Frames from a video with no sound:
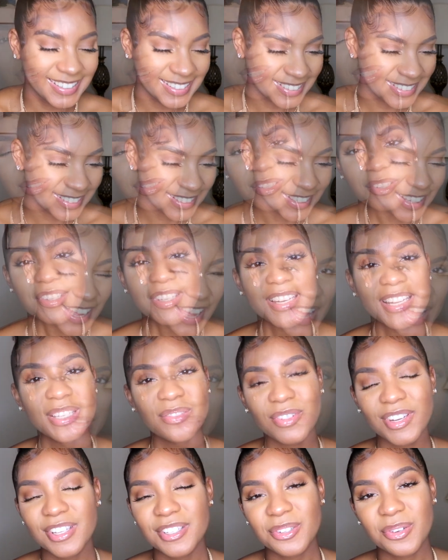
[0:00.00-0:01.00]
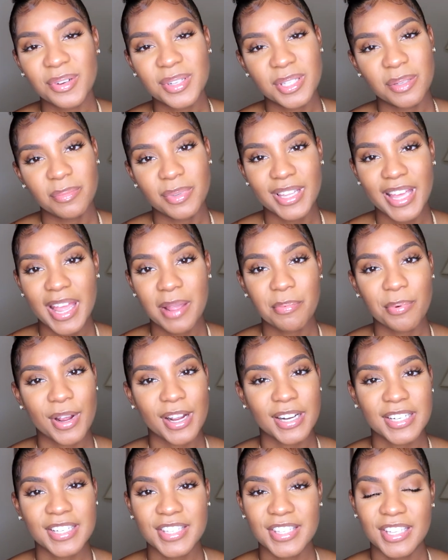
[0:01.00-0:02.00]
today's video is going to be a
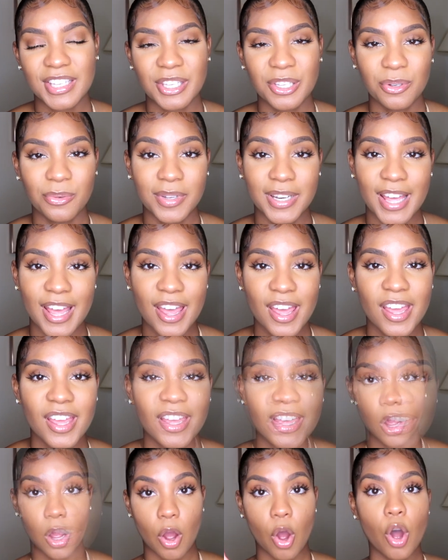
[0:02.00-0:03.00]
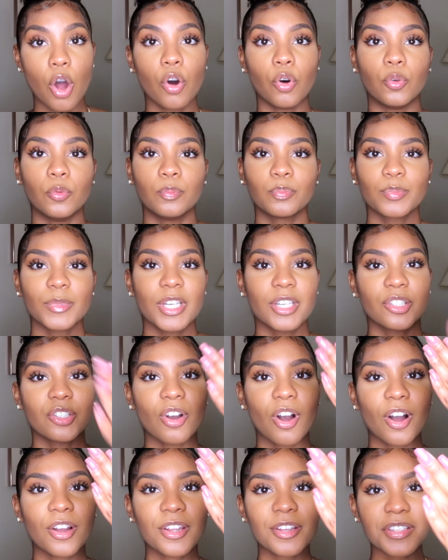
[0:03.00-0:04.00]
pregnancy Q&A.
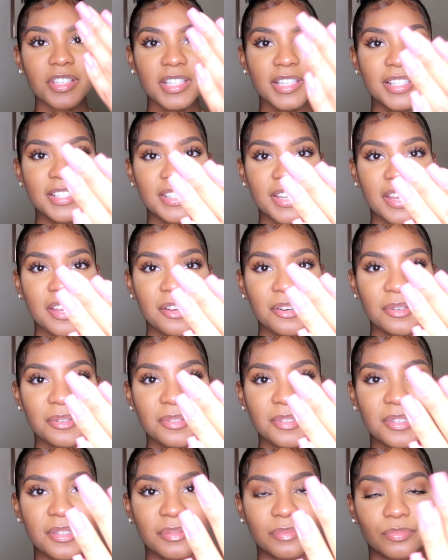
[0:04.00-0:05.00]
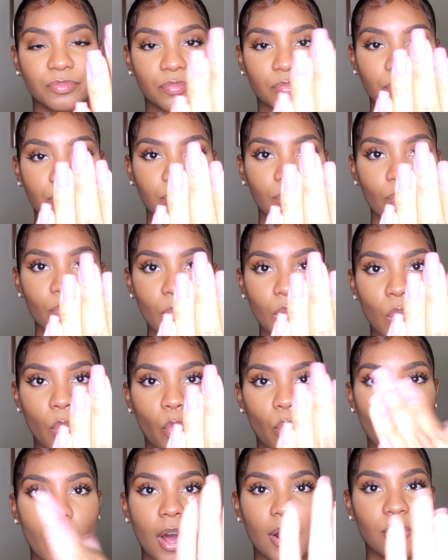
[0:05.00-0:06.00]
Y'all see these nails?
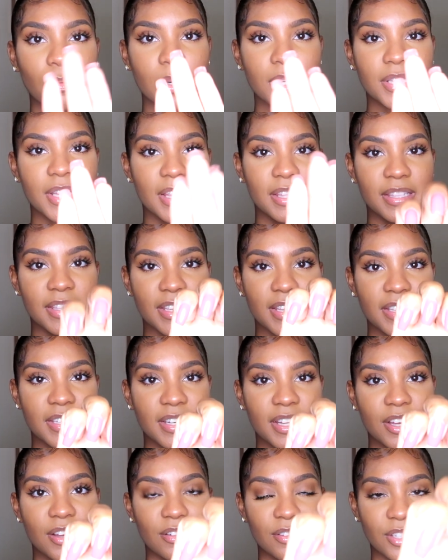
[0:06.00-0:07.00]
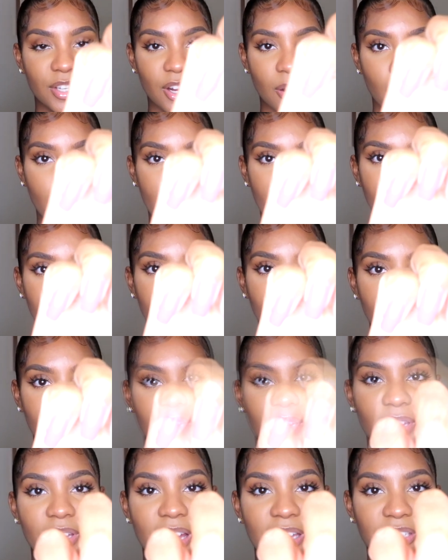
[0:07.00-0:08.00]
Well, I don't want to say these nails, they're my nails.
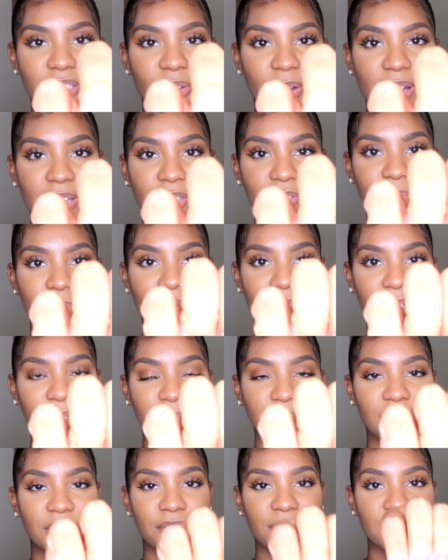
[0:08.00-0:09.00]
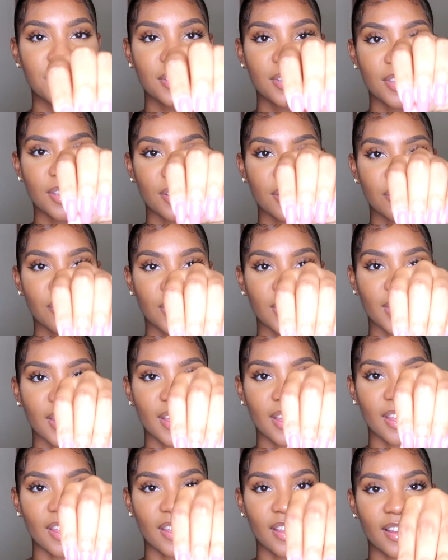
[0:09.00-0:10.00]
So you guys know I do my own nails and stuff, and
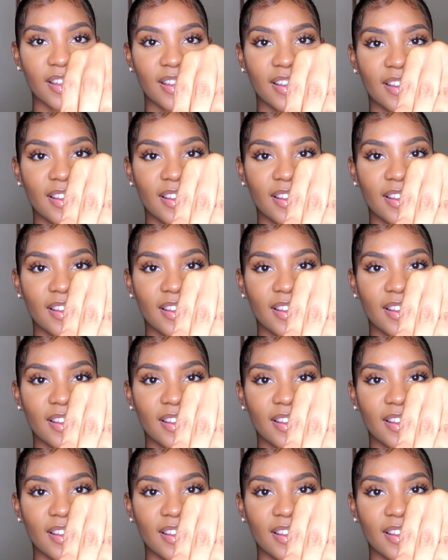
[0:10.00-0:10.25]
like,